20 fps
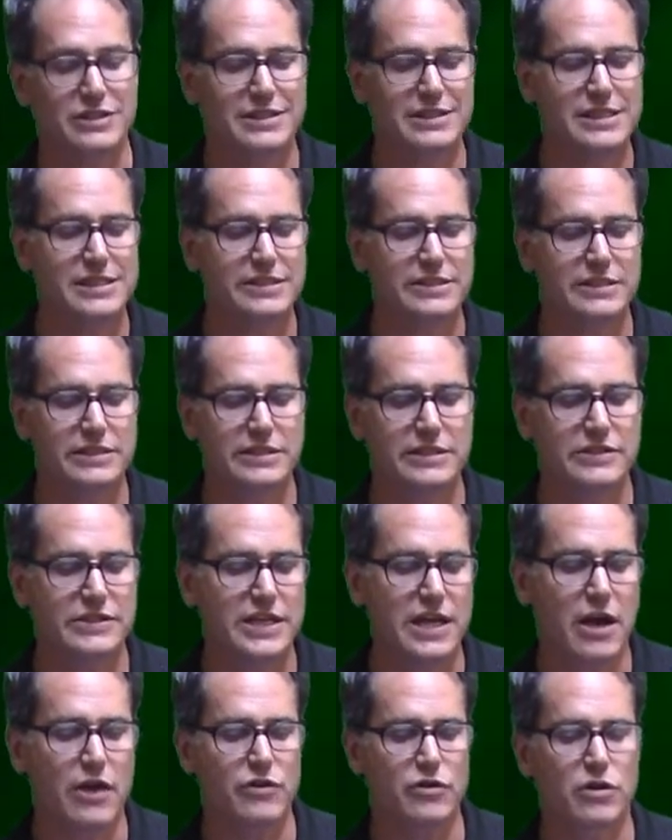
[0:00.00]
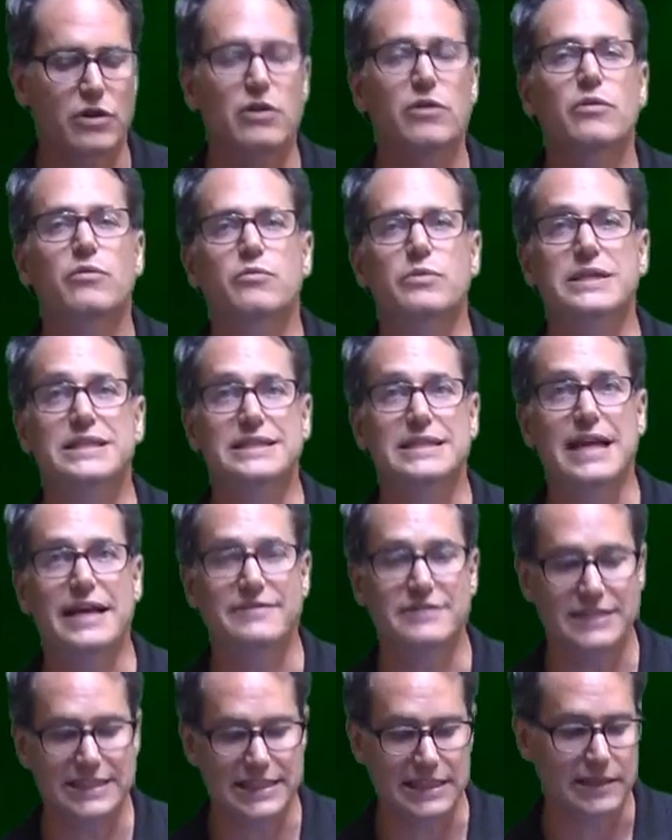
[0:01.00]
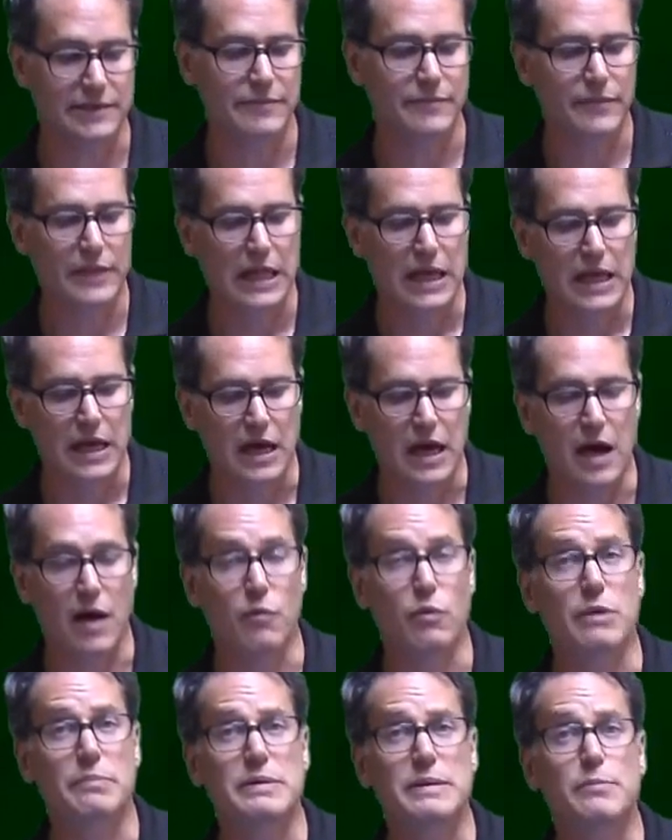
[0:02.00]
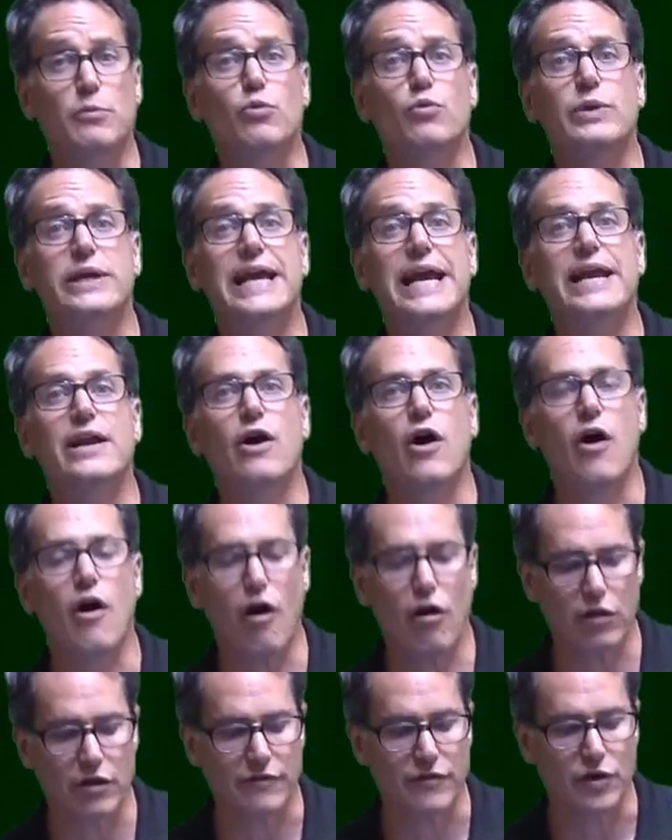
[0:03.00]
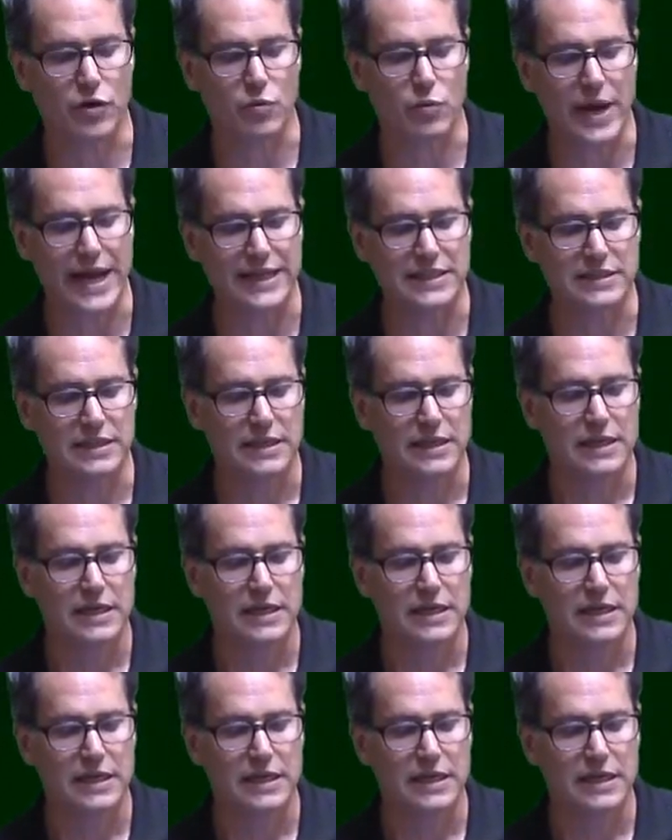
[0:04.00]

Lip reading: This is the other reason I see where people regain all of their weight.